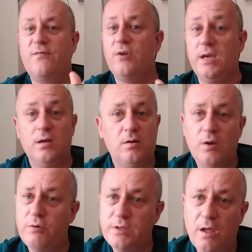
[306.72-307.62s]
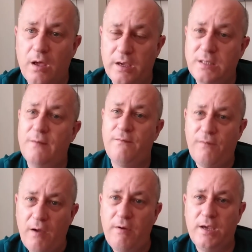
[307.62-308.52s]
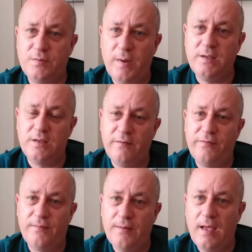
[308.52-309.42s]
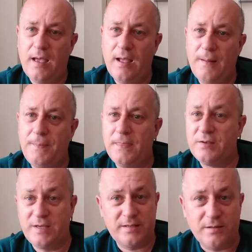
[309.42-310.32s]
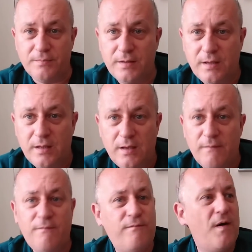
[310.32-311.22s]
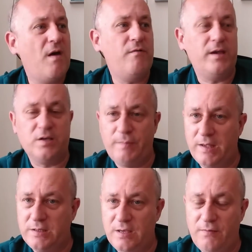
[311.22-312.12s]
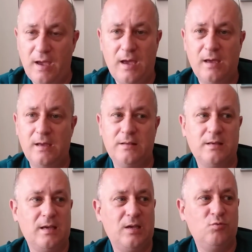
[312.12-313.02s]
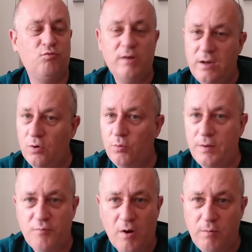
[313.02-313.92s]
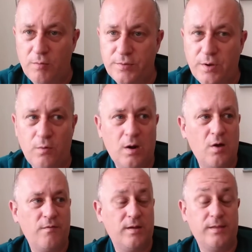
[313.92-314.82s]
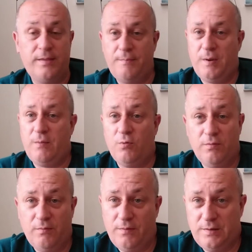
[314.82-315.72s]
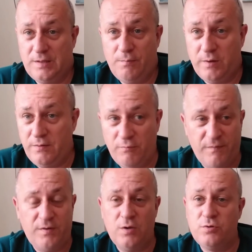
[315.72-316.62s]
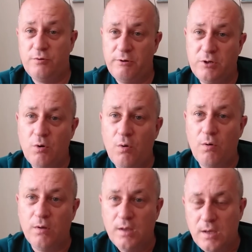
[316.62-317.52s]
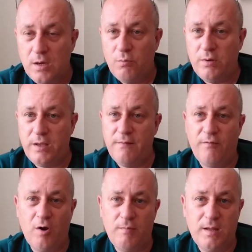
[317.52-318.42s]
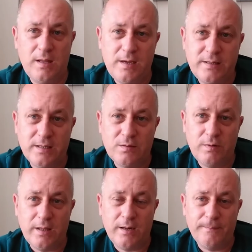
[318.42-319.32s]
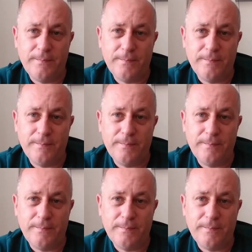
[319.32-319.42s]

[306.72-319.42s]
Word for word: free. No, it's not. It's a very expensive um, system very expensive and is riddled with problems all over that people simply refuse to ignore with the environment that exists within it.